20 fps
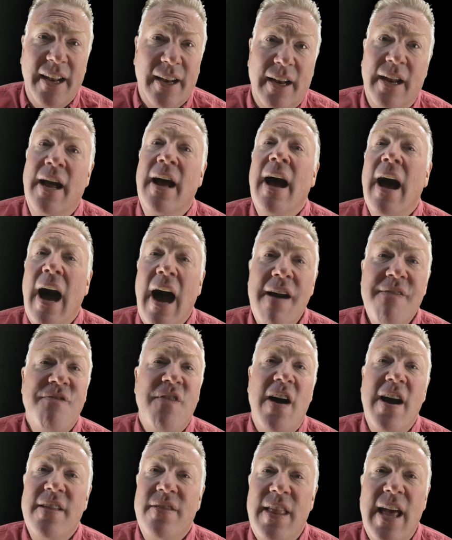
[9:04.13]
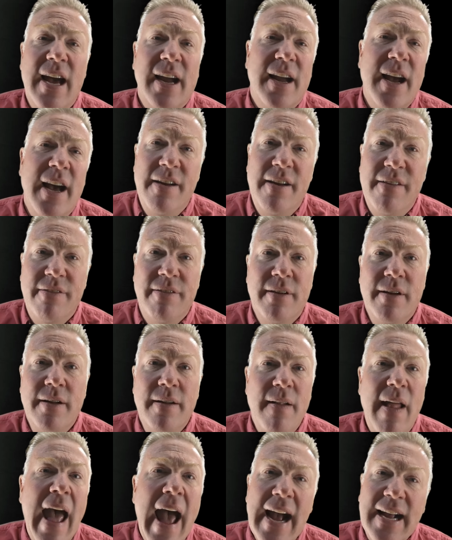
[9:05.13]
And I find that of
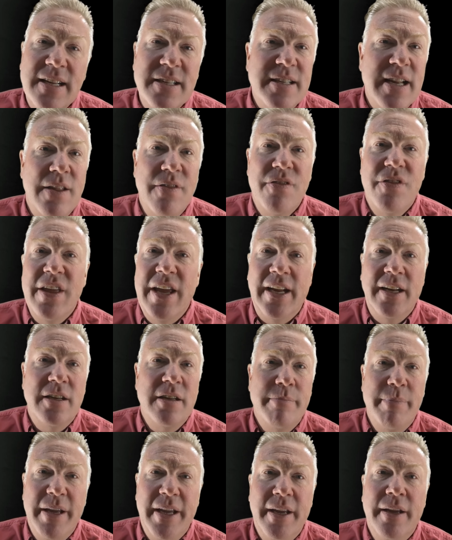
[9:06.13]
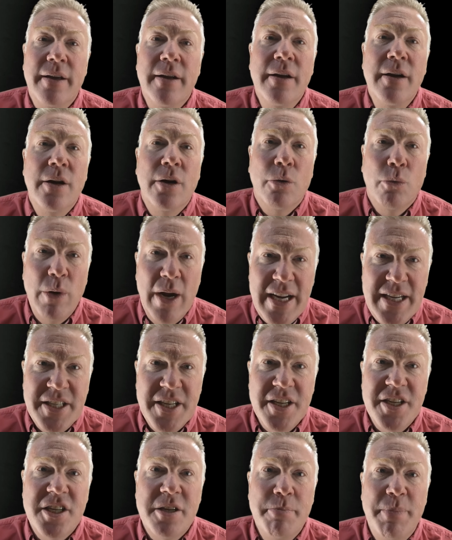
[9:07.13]
accent thing to be
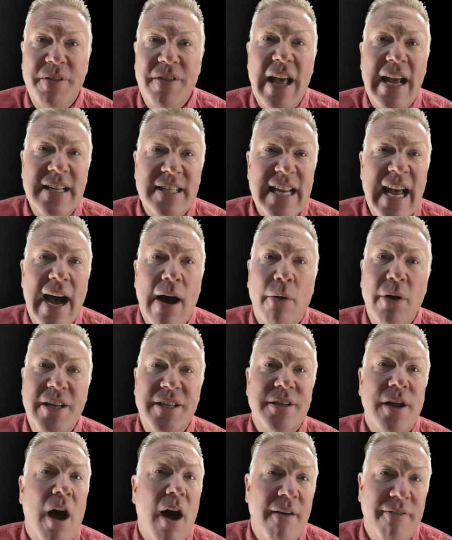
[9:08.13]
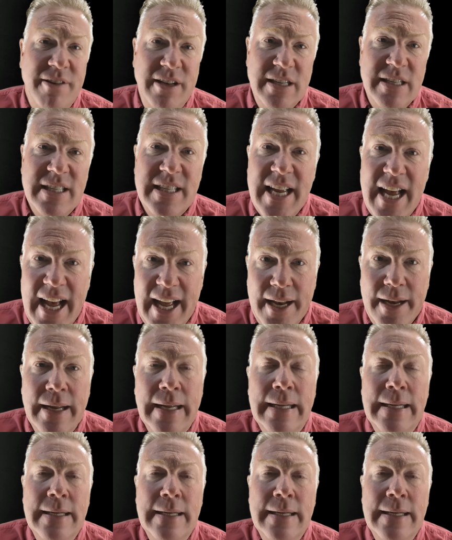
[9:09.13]
racist, but that's how it's often said.